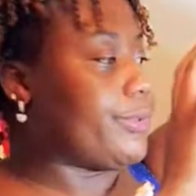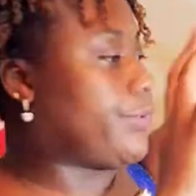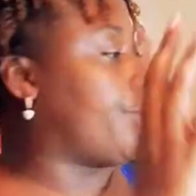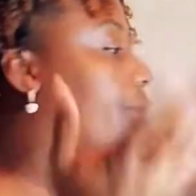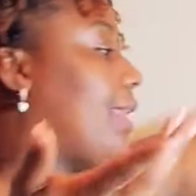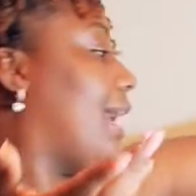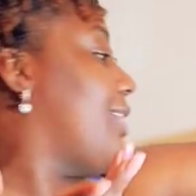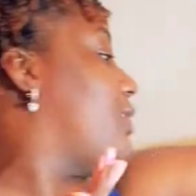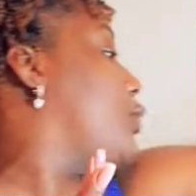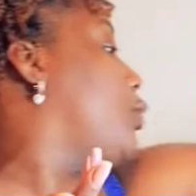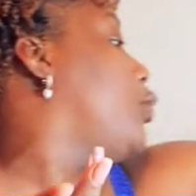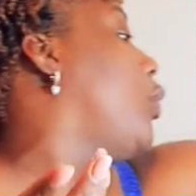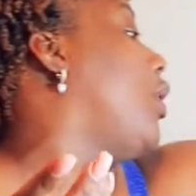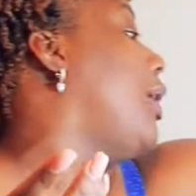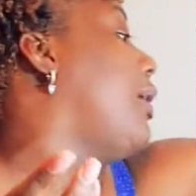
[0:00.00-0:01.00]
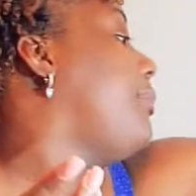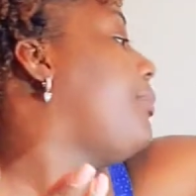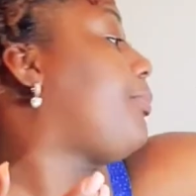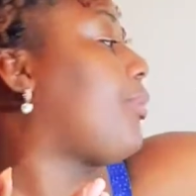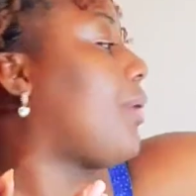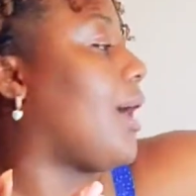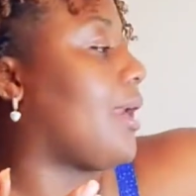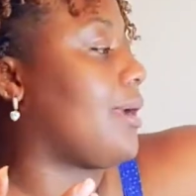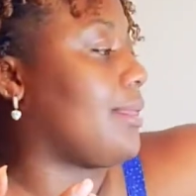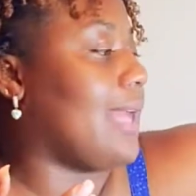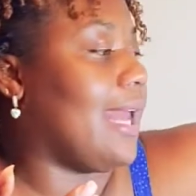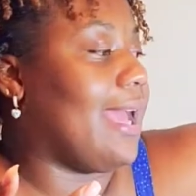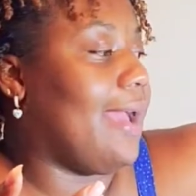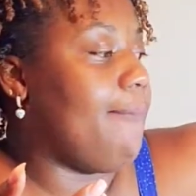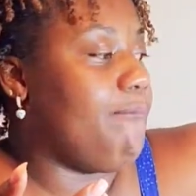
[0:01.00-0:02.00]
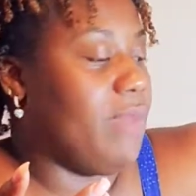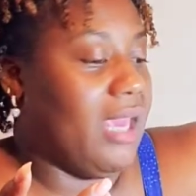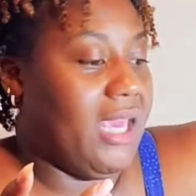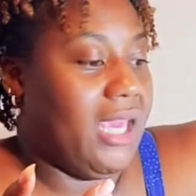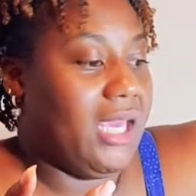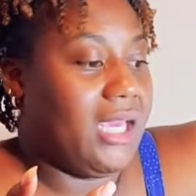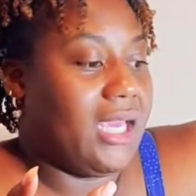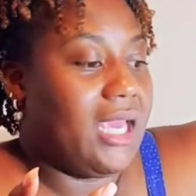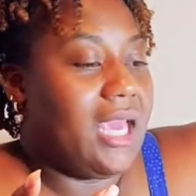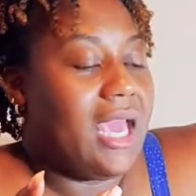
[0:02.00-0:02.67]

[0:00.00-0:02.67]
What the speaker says: So that's one product that I make.